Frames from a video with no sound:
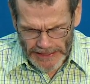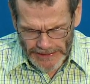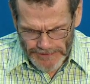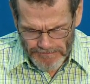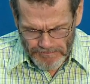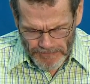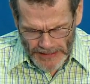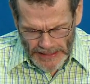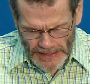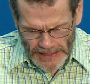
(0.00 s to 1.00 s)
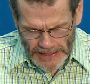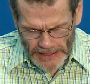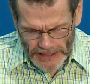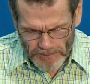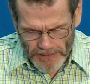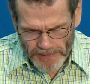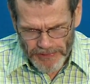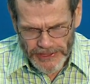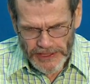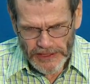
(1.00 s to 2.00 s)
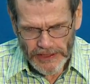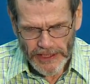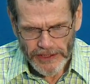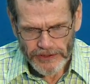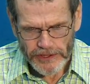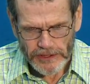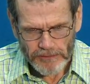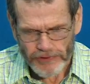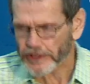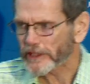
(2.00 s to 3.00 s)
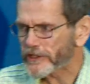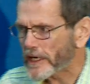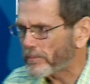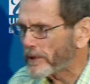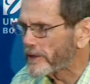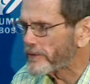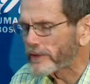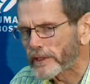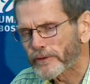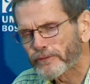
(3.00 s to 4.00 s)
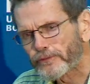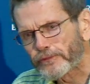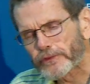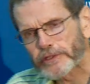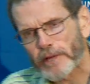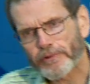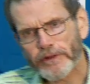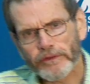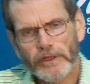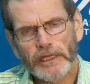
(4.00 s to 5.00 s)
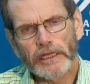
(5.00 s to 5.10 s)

In my particular case, it was an example of something